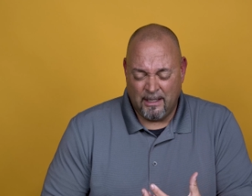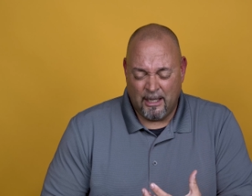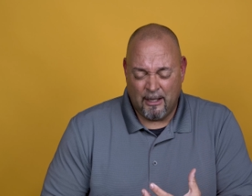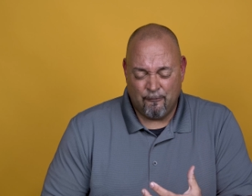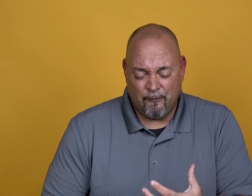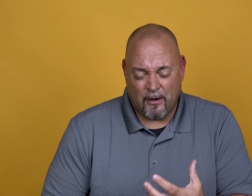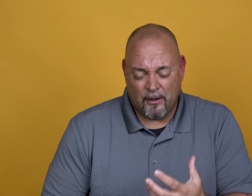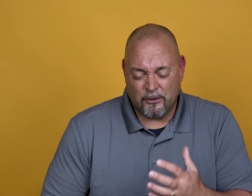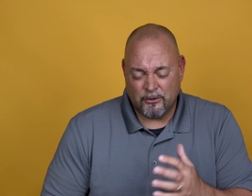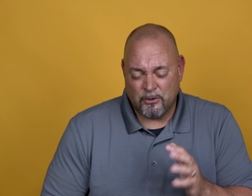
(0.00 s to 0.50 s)

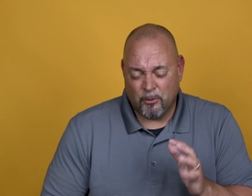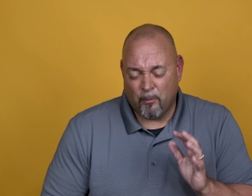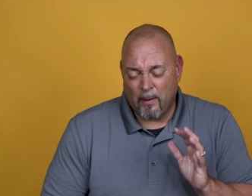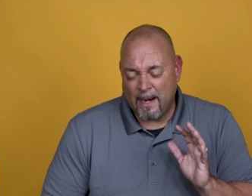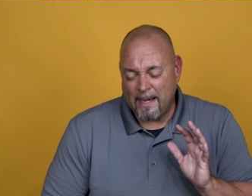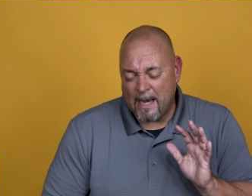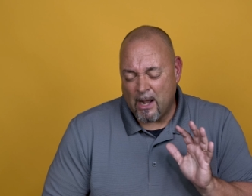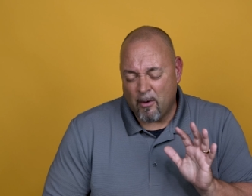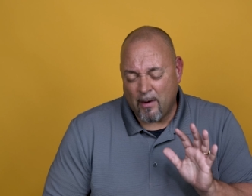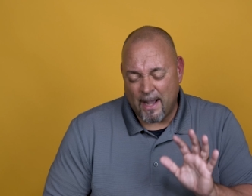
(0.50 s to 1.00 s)
And Father, so
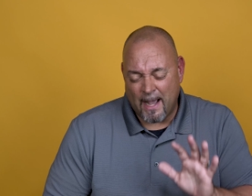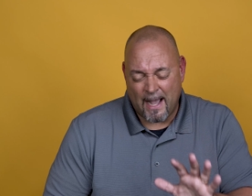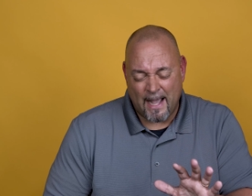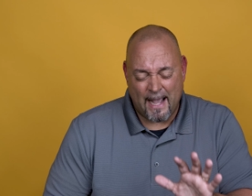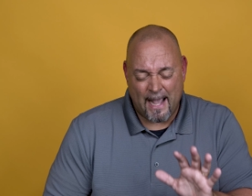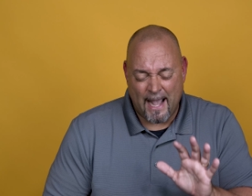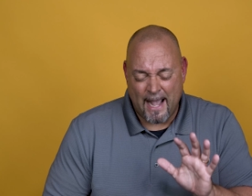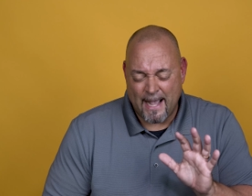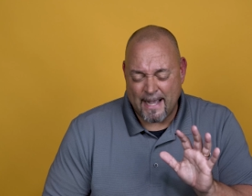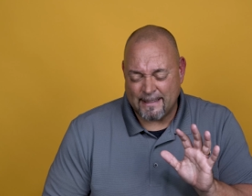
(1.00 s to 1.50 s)
right now I, I
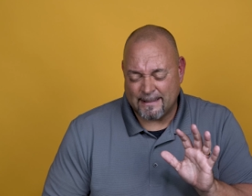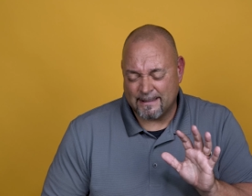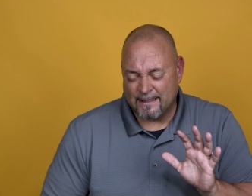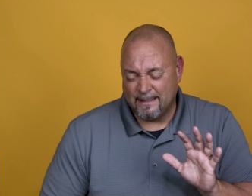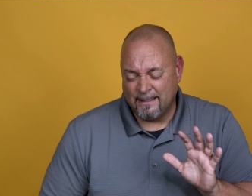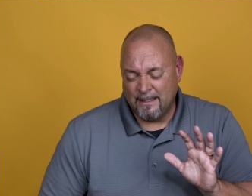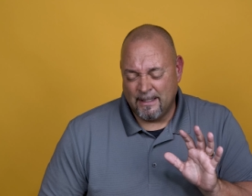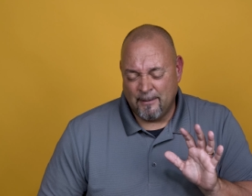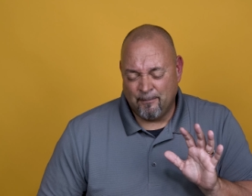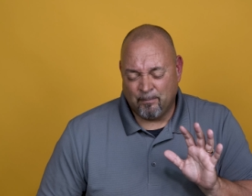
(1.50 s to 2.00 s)

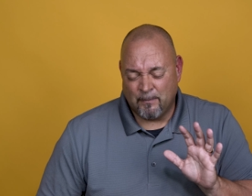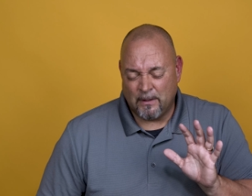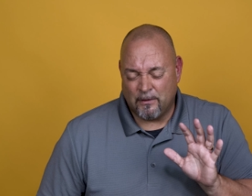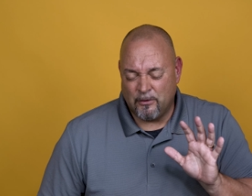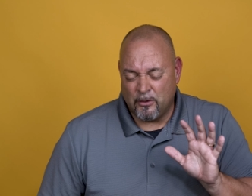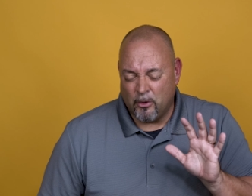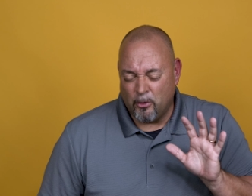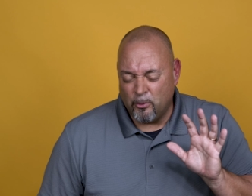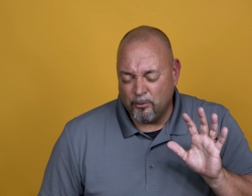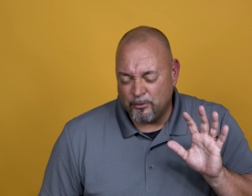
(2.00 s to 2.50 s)
ask that
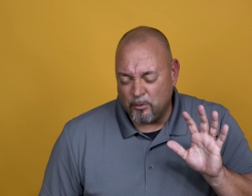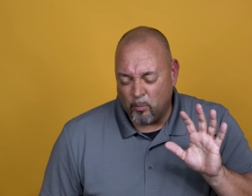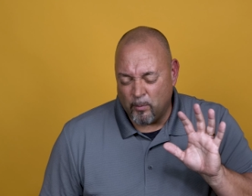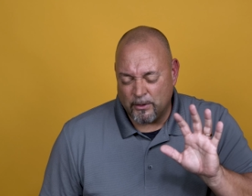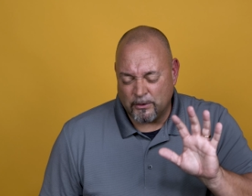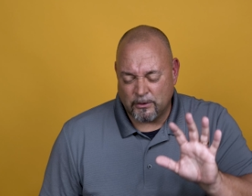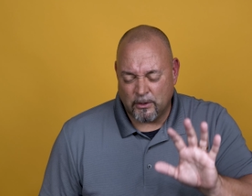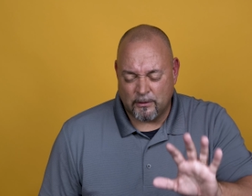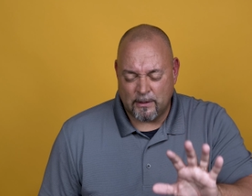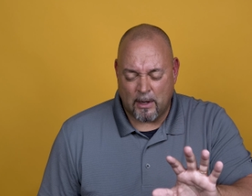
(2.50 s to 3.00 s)
those that want
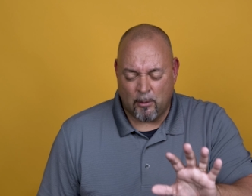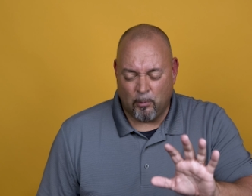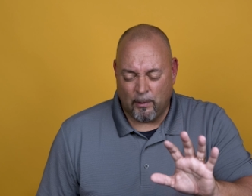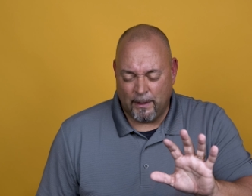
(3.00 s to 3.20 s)
to start that